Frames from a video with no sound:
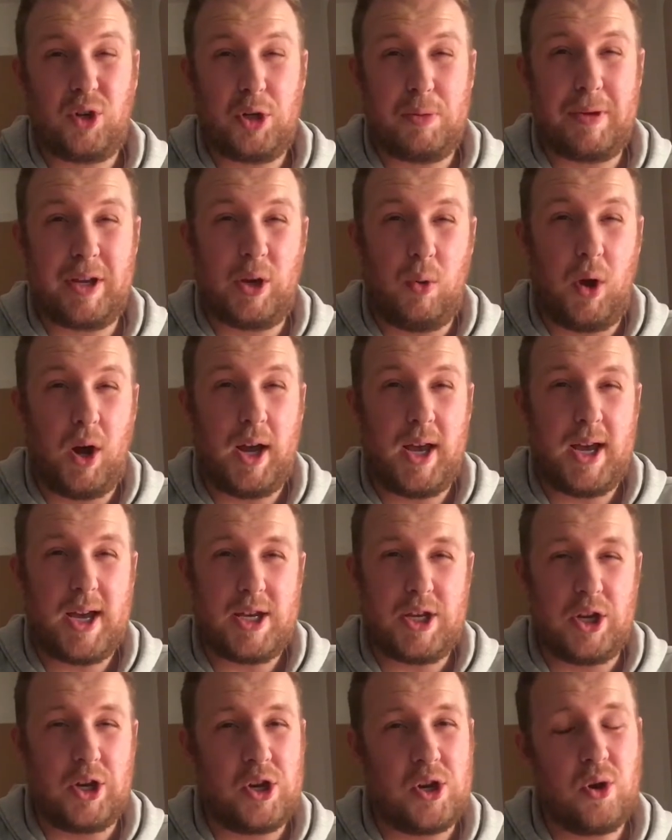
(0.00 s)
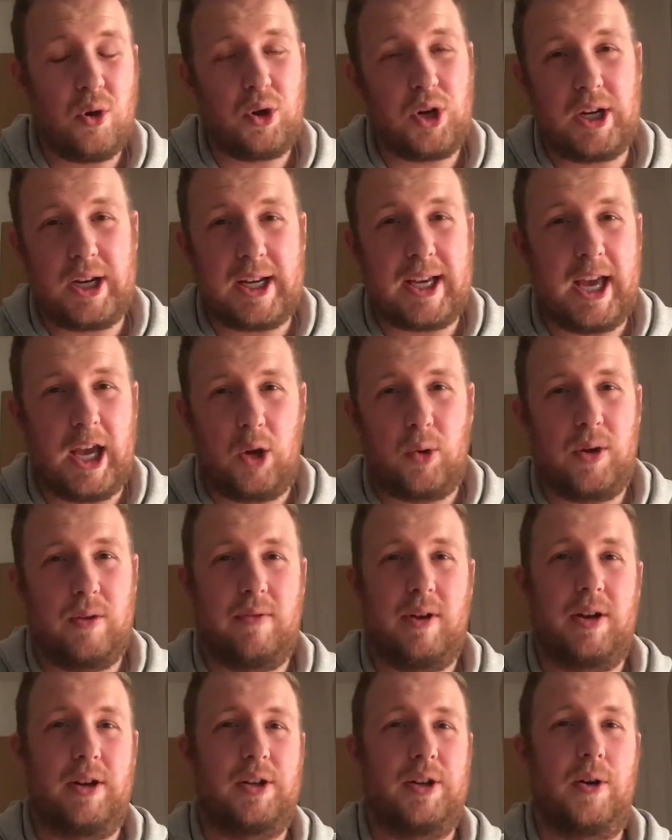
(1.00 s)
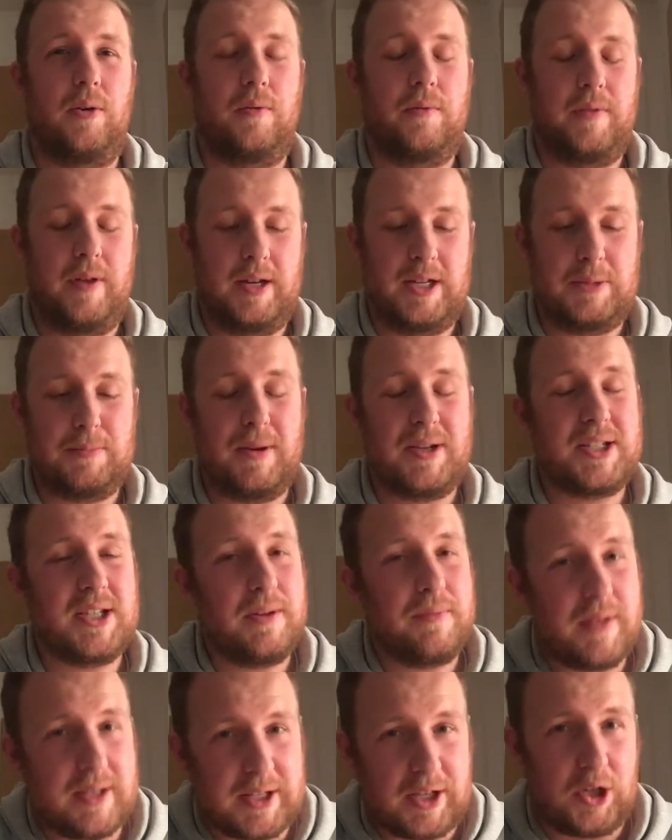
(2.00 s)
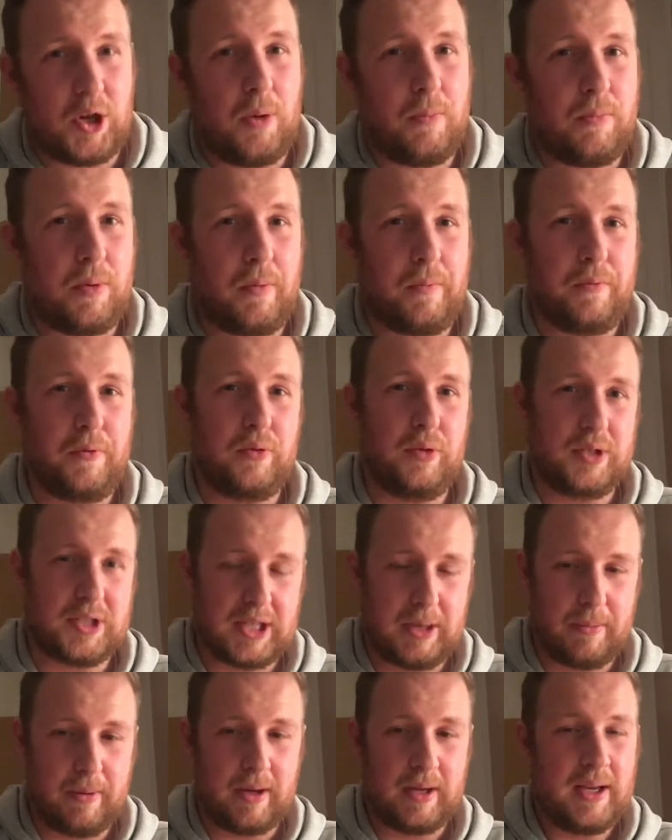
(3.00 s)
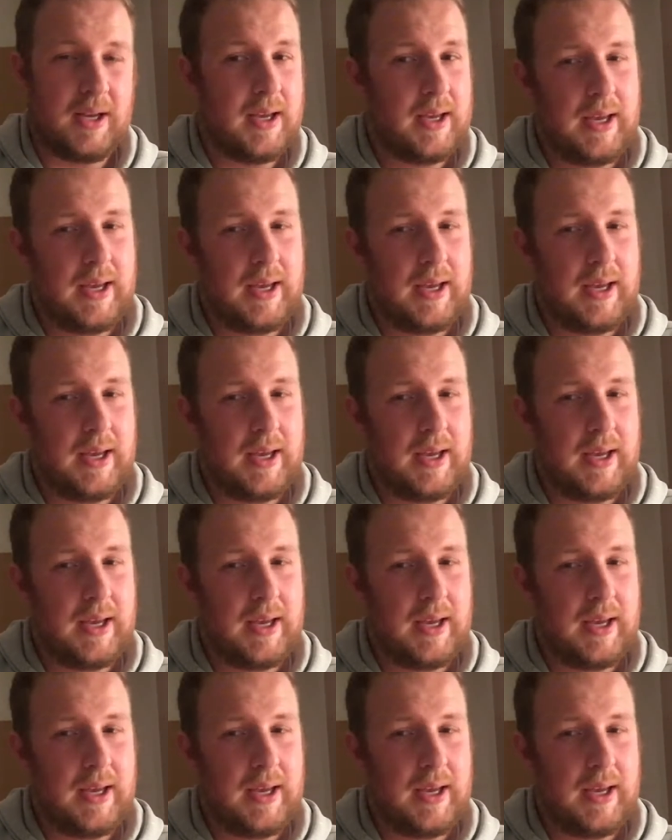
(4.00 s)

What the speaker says: going to be quiet. You're not going to get a quick round of golf in, especially if there's a comp on through the summer.